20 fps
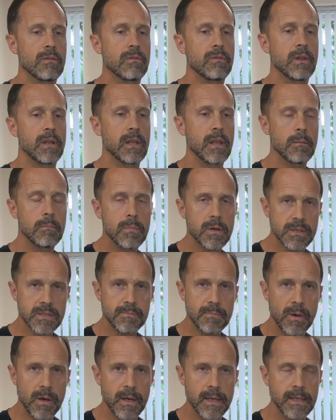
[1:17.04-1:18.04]
the lumbar
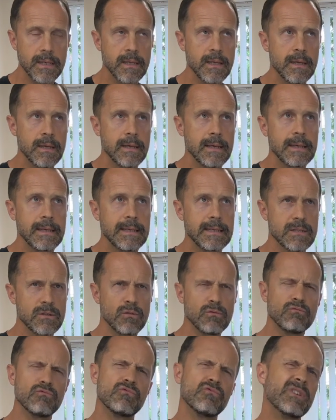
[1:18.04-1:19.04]
spine is not
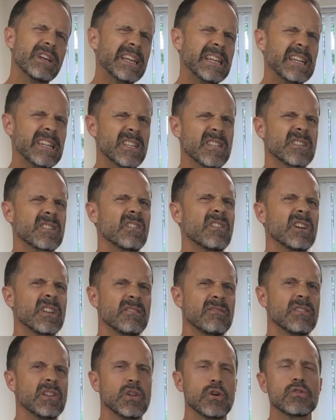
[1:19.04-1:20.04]
really
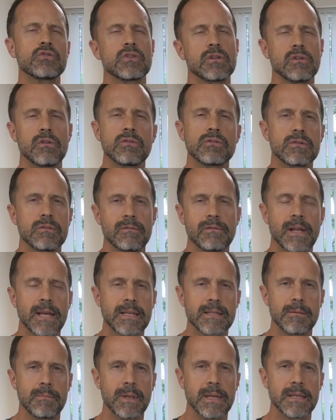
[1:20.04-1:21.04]
designed for lots and lots of
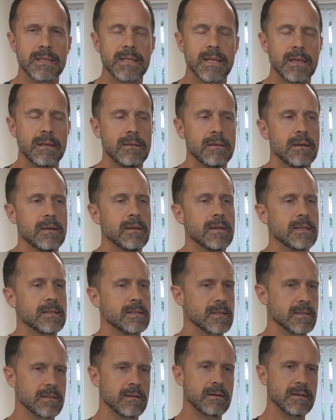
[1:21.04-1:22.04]
flexibility. It's
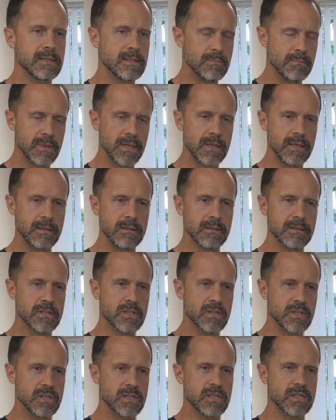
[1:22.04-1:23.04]
designed to be the
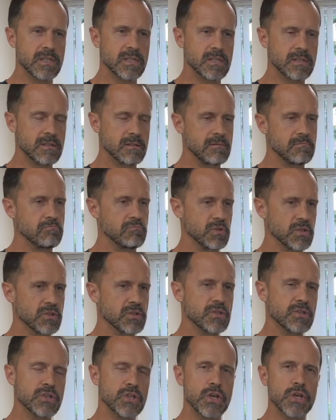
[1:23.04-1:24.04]

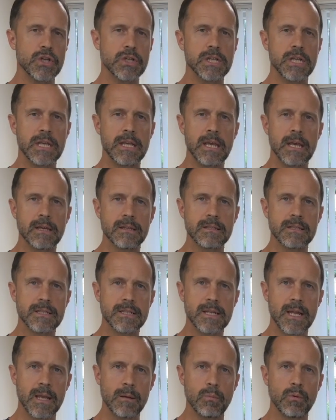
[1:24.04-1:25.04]
sturdy and
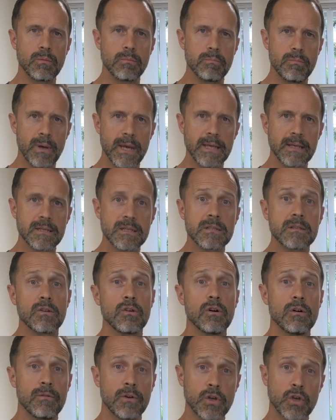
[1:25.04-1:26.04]
stable base
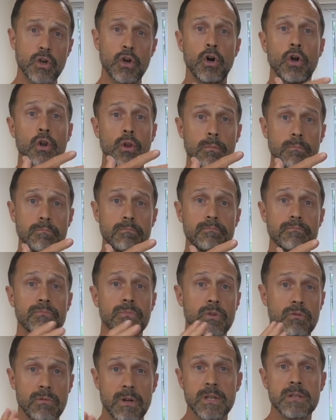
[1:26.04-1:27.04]
of a column,
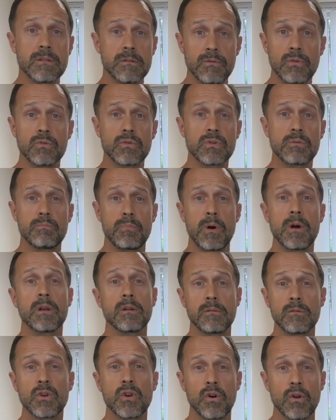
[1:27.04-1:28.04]
the rest of your
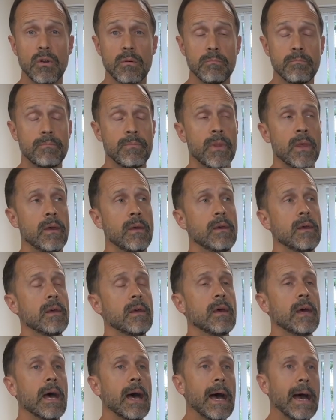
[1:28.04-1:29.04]
spinal
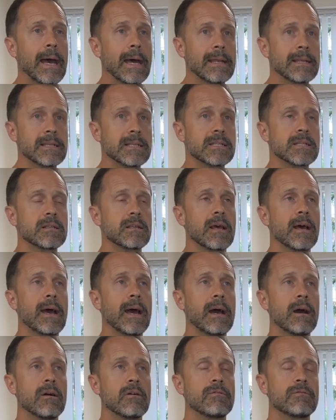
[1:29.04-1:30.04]
column. And
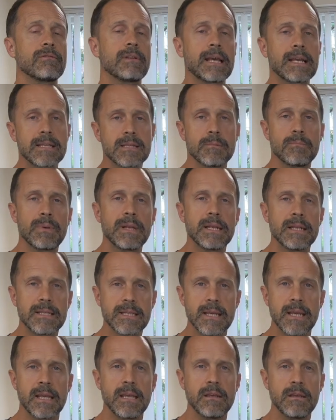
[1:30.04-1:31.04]
our
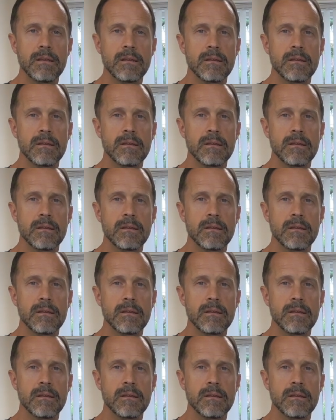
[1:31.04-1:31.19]
flexibility